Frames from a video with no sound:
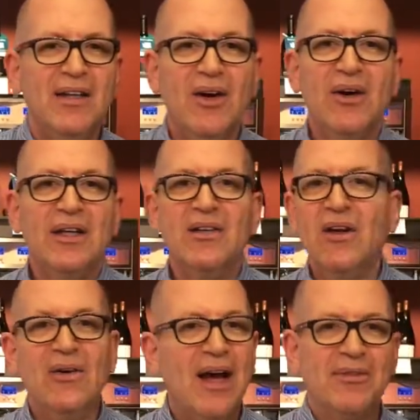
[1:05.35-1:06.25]
No, you
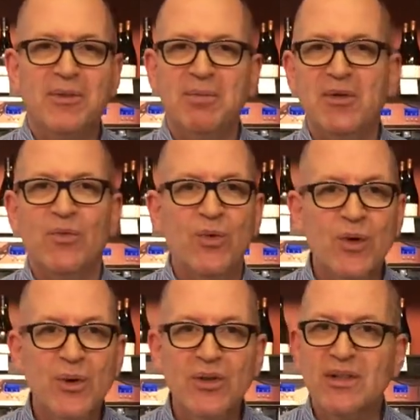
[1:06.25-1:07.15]
don't have to be
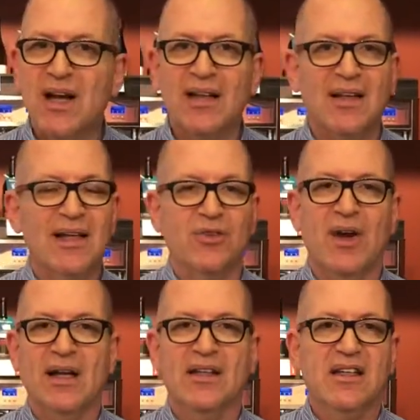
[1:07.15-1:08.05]
rude. You're not like
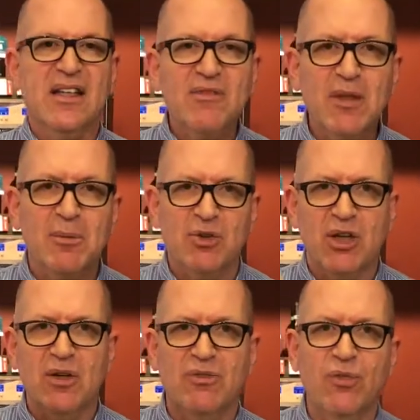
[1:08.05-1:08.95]
trying to give them and
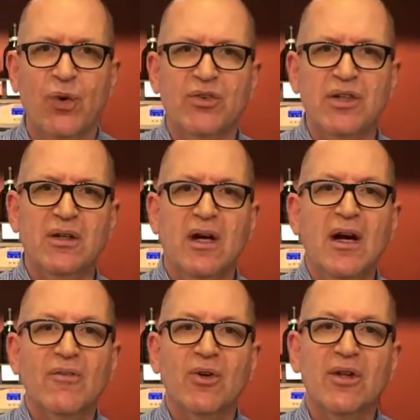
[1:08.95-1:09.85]
say you're forced here
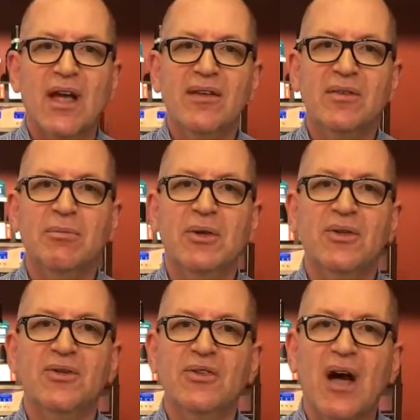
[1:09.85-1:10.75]
for a lesson, but
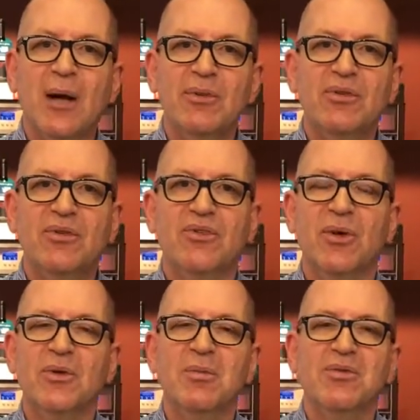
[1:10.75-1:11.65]
your job is to
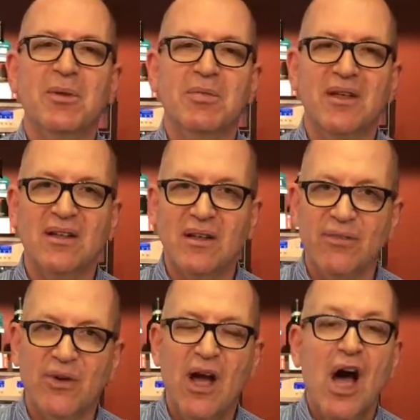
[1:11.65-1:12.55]
show them something
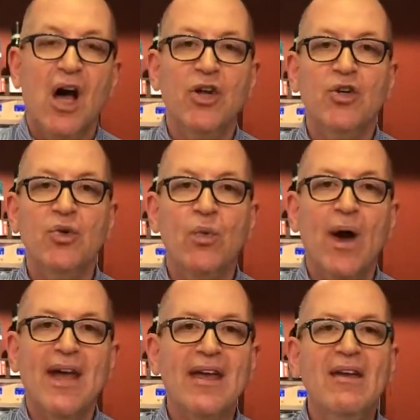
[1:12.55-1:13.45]
different, a new
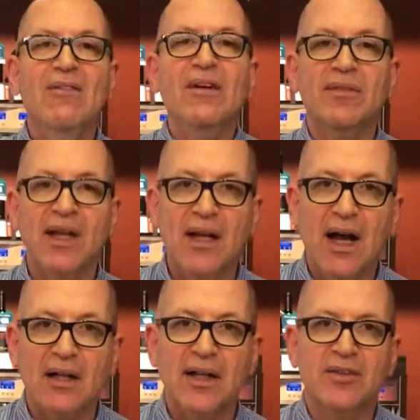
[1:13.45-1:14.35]
way. Even if they
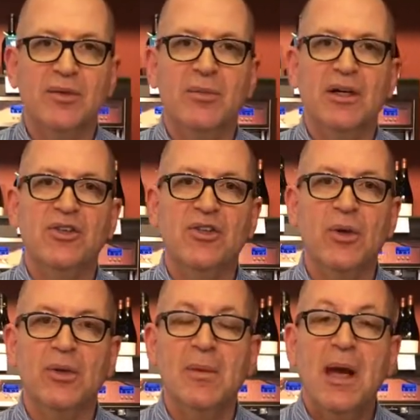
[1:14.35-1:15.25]
got lots of money,
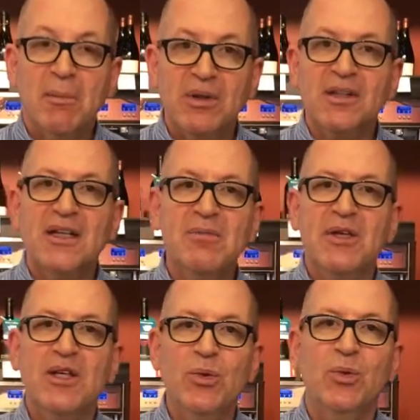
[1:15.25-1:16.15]
show them. Believe
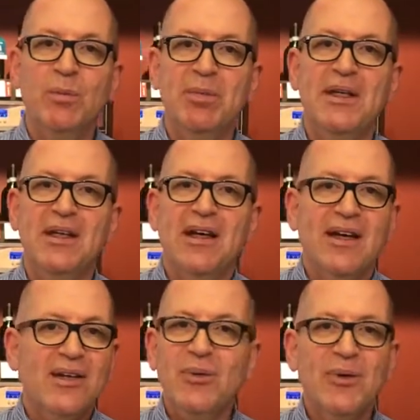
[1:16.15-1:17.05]
me, you
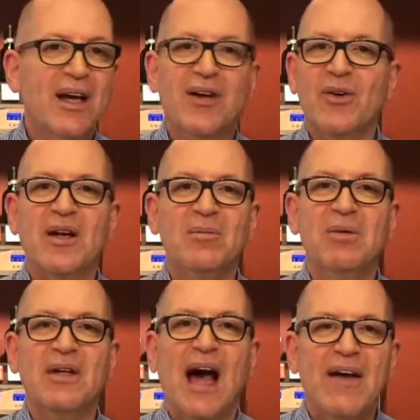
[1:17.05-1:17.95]
will get
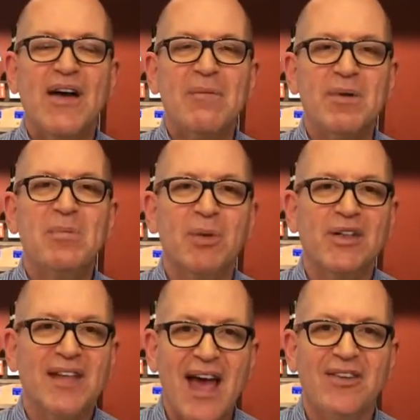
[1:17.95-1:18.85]
credibility. I've had people
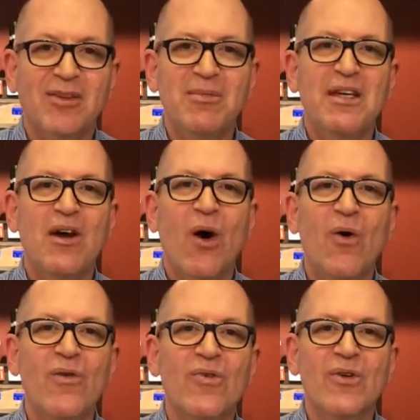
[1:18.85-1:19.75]
test me
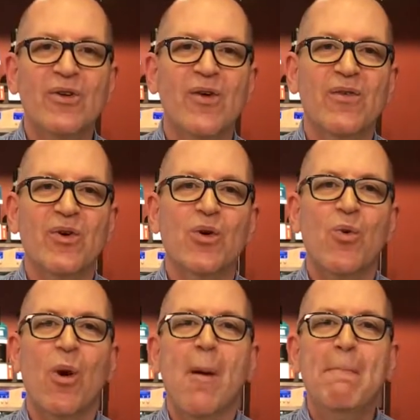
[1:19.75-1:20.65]
over and over who
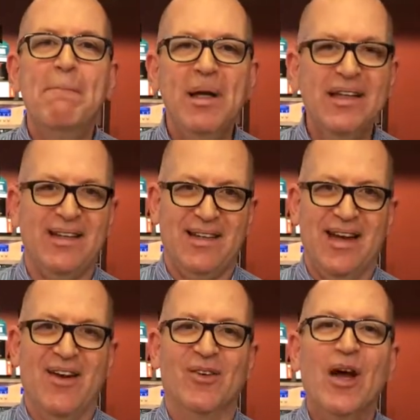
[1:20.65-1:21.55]
were a
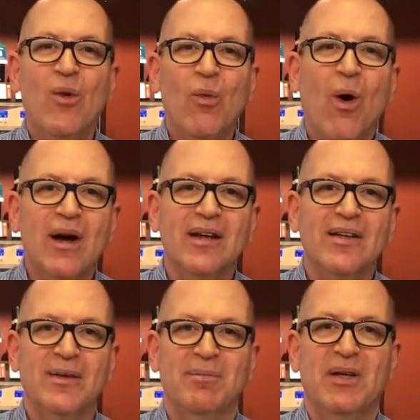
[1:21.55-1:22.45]
billionaire walk
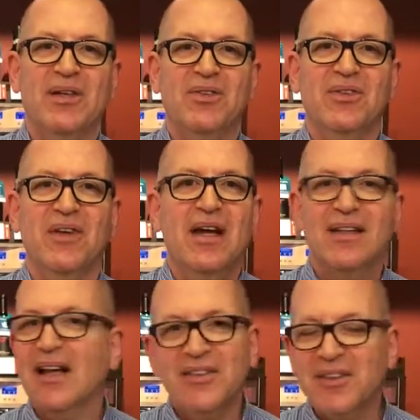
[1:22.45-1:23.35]
into places,
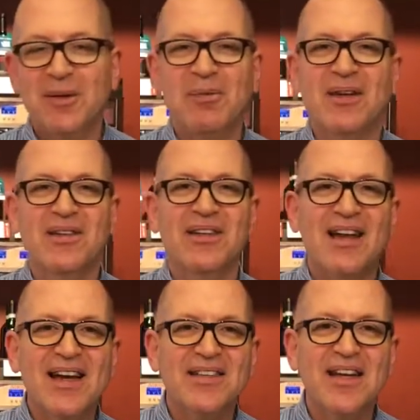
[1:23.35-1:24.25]
not just the President of
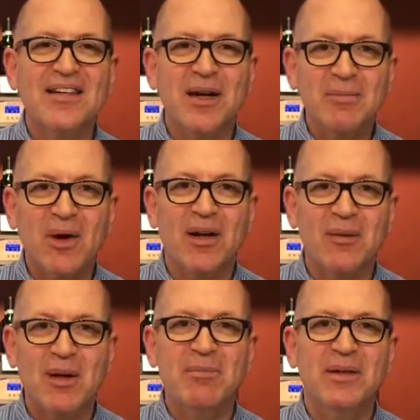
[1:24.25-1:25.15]
the United States, I'm talking
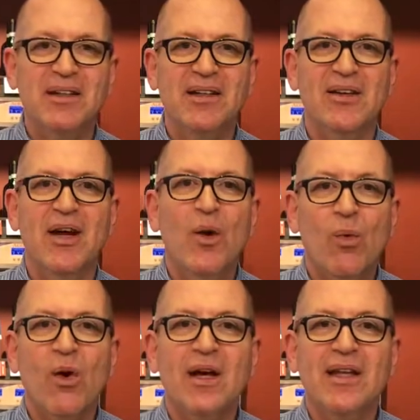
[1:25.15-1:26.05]
about billionaires,
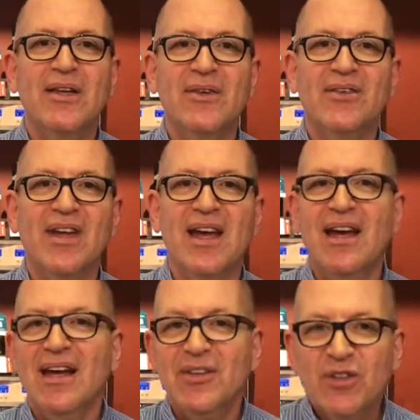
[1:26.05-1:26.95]
walk in there and say,
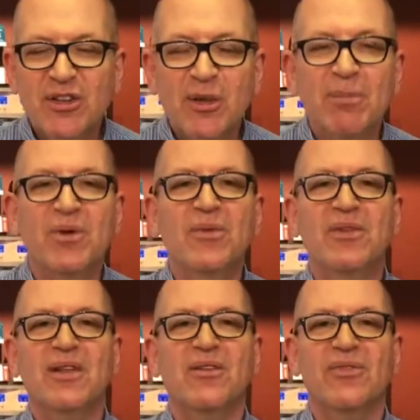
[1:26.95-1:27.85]
just to prove
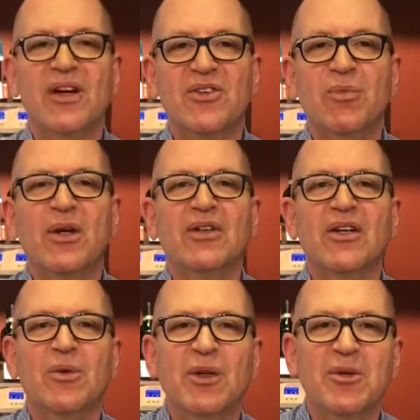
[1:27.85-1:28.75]
to their friends,
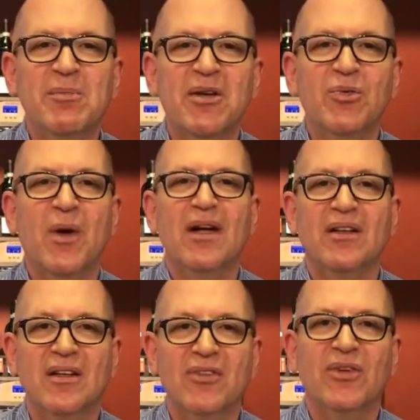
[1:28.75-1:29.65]
what's your best wine
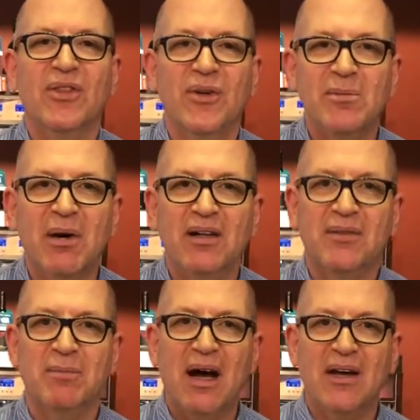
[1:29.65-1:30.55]
on the list for 30 bucks
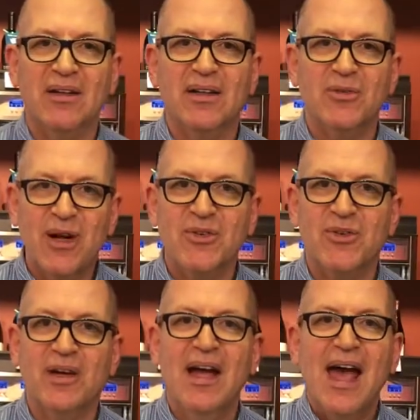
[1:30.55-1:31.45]
a bottle in a
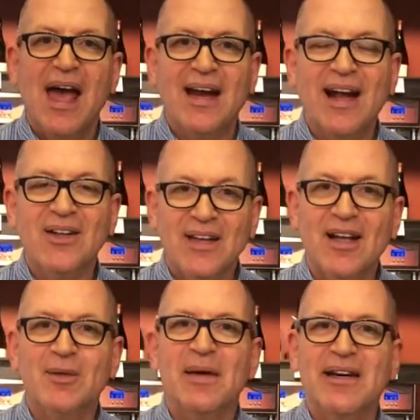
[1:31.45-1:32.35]
restaurant? And I'll
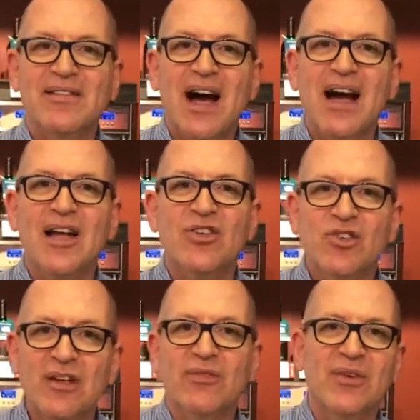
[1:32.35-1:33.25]
tell them I've got, and
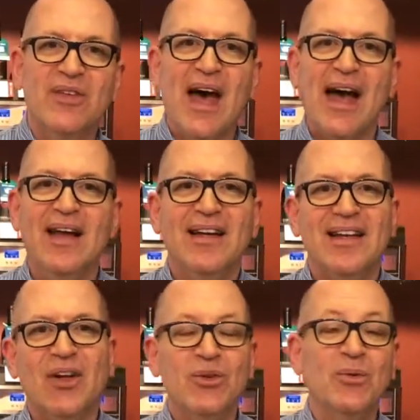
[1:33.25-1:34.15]
just for that,
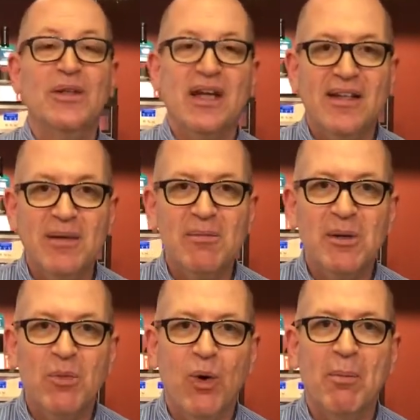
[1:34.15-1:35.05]
not only would they tip me
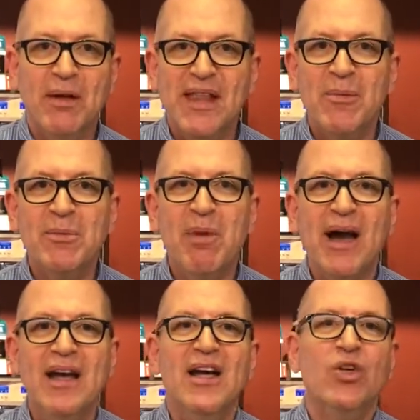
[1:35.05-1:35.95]
more, but they would
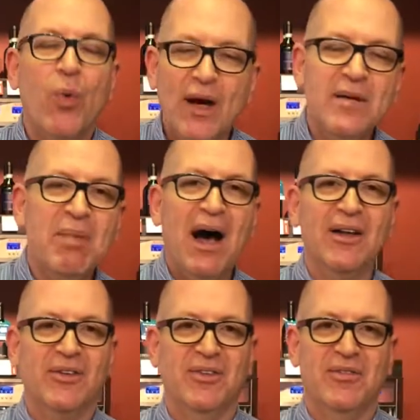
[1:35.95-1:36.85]
buy 20
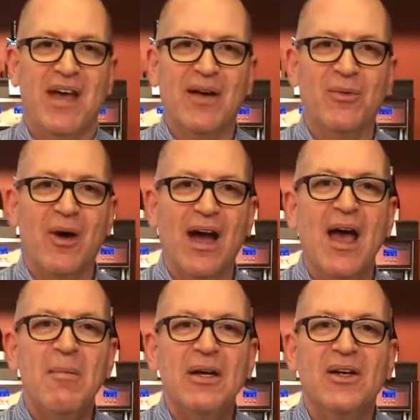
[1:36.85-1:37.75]
bottles of that wine
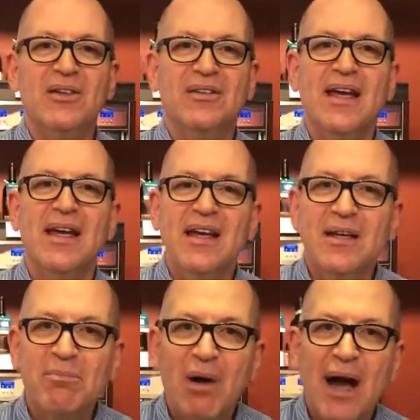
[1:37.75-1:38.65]
because they
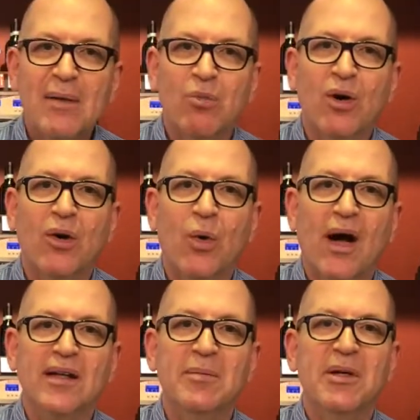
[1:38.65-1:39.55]
can buy more
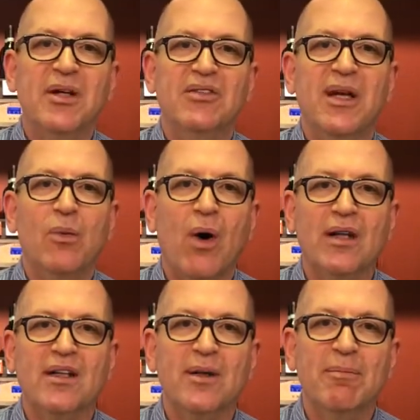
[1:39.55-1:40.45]
quantity because they
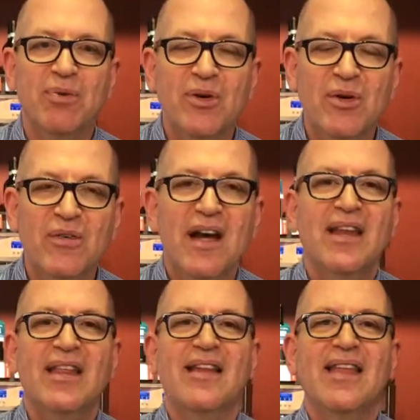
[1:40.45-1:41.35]
wanted to prove
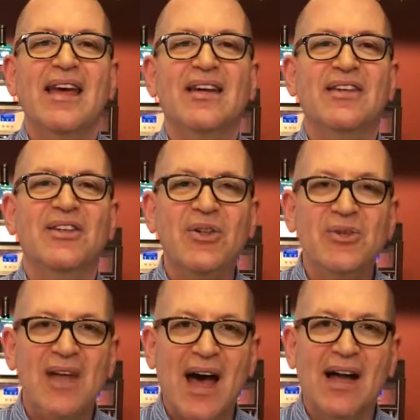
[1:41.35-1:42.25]
that they can
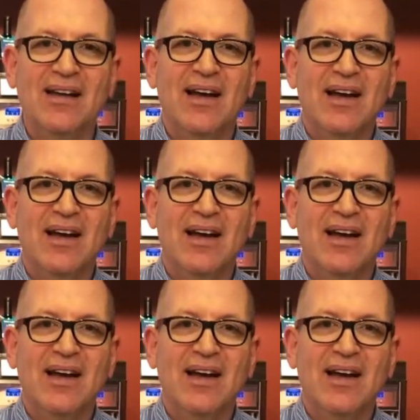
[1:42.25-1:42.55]
do that.